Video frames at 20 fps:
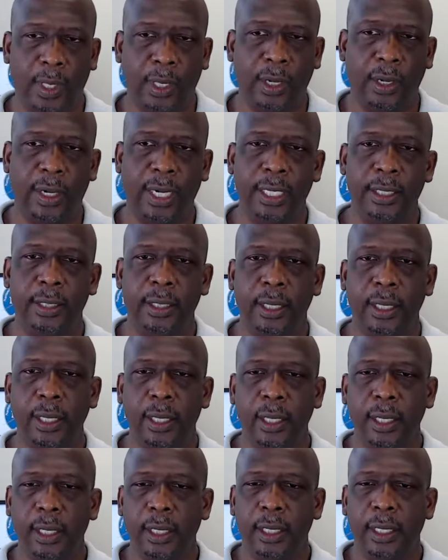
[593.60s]
All right.
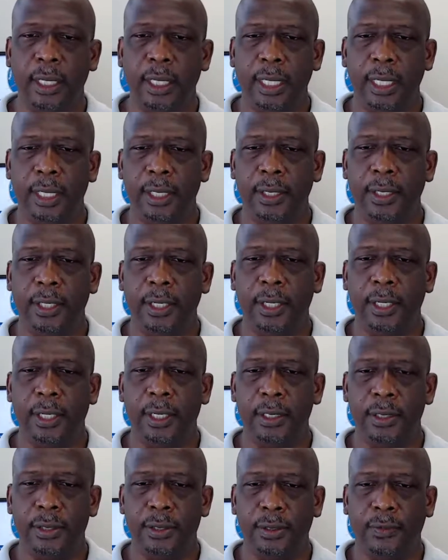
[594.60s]
And they're
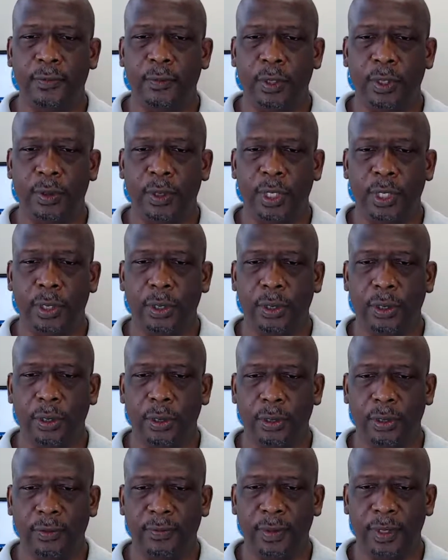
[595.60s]
also going to get a
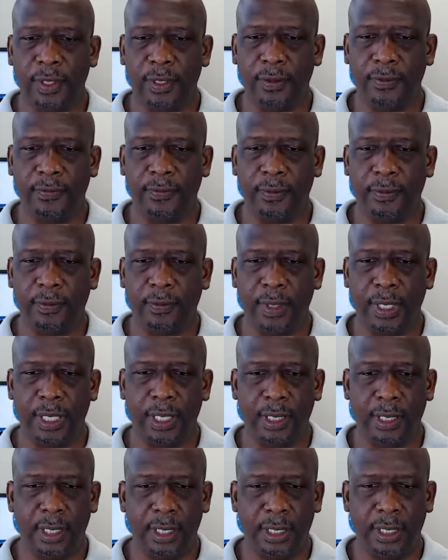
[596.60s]
hold of them a different way.
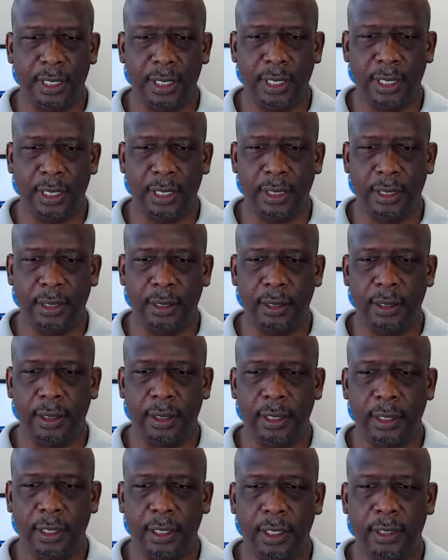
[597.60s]
Let's see here.
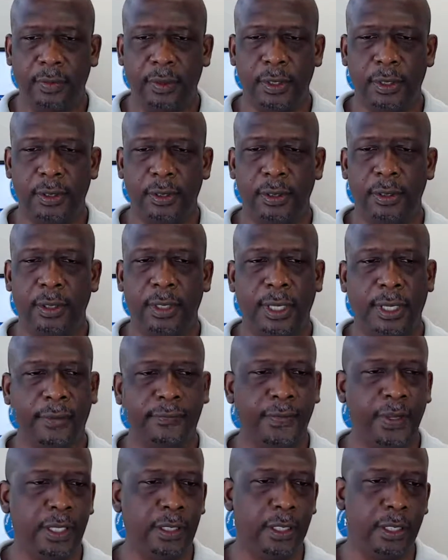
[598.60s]
Here it goes. I
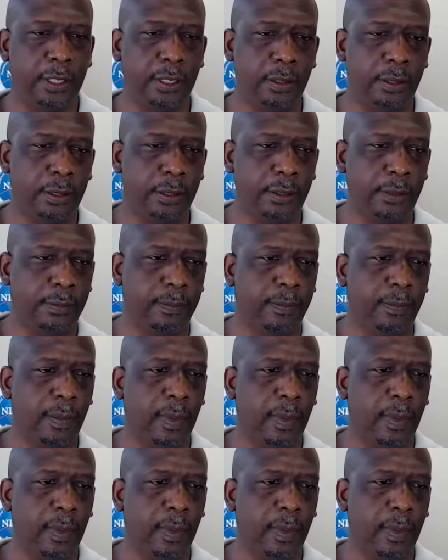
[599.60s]
found this here too.